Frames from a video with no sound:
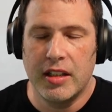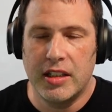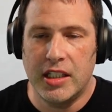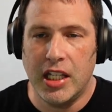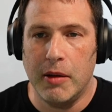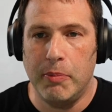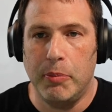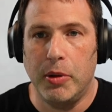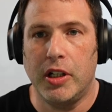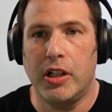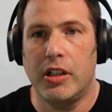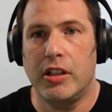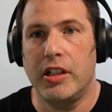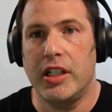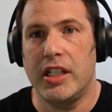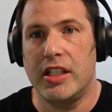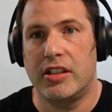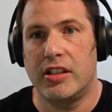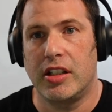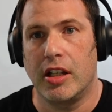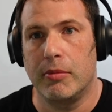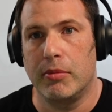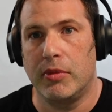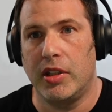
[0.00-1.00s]
Typically
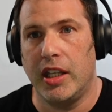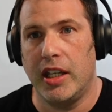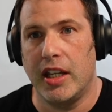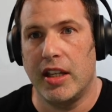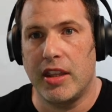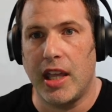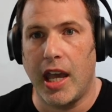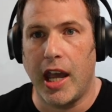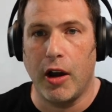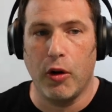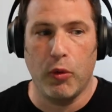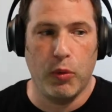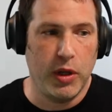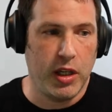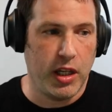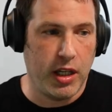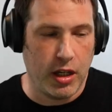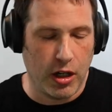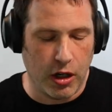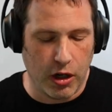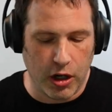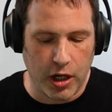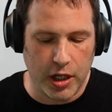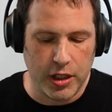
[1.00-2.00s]
something that
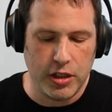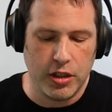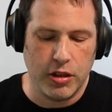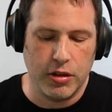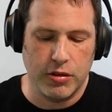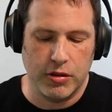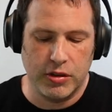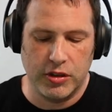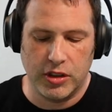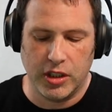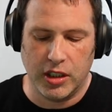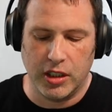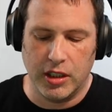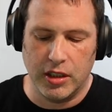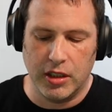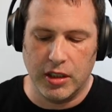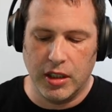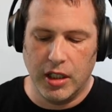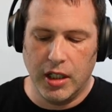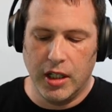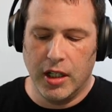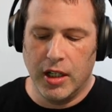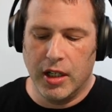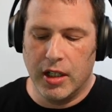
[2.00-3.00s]
we are
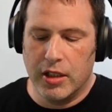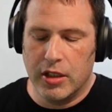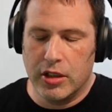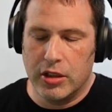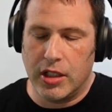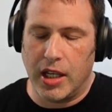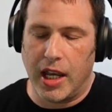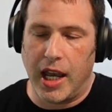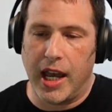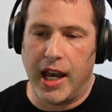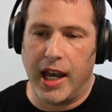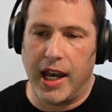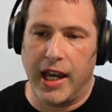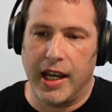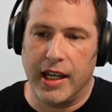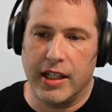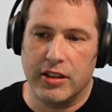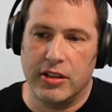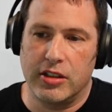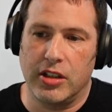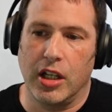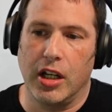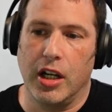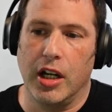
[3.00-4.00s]
using
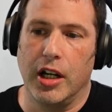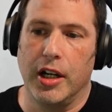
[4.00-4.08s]
as